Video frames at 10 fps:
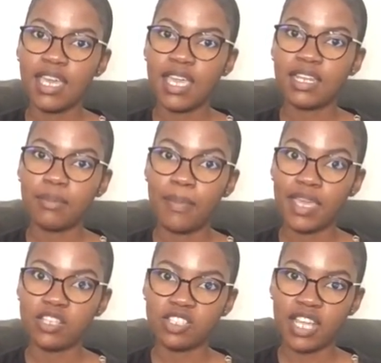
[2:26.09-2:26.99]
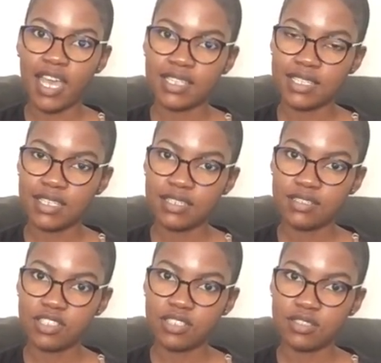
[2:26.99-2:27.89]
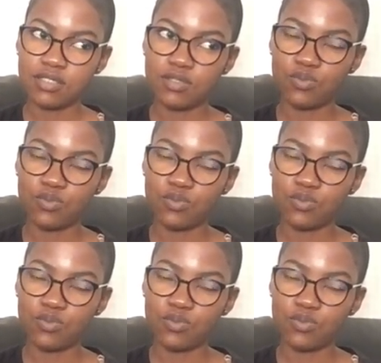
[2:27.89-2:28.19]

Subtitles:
in a Bayesian accent, just